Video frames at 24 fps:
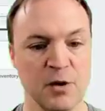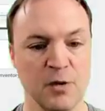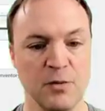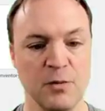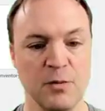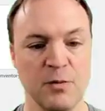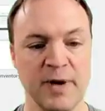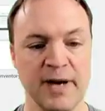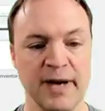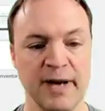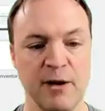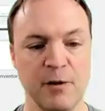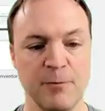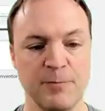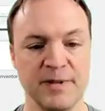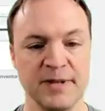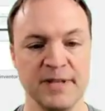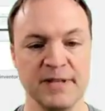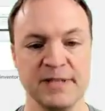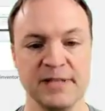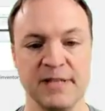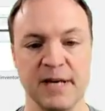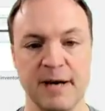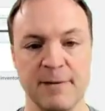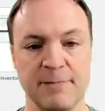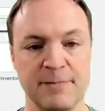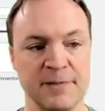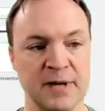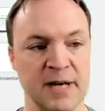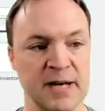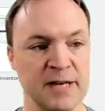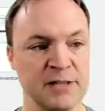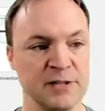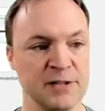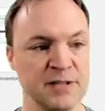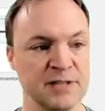So when I open this
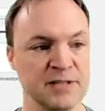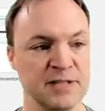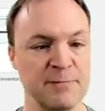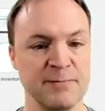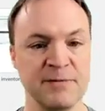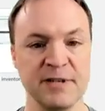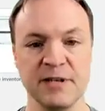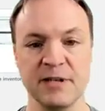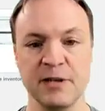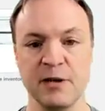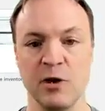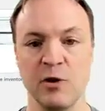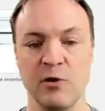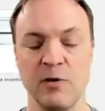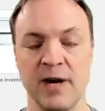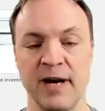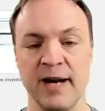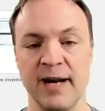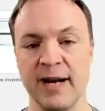up, just something to know,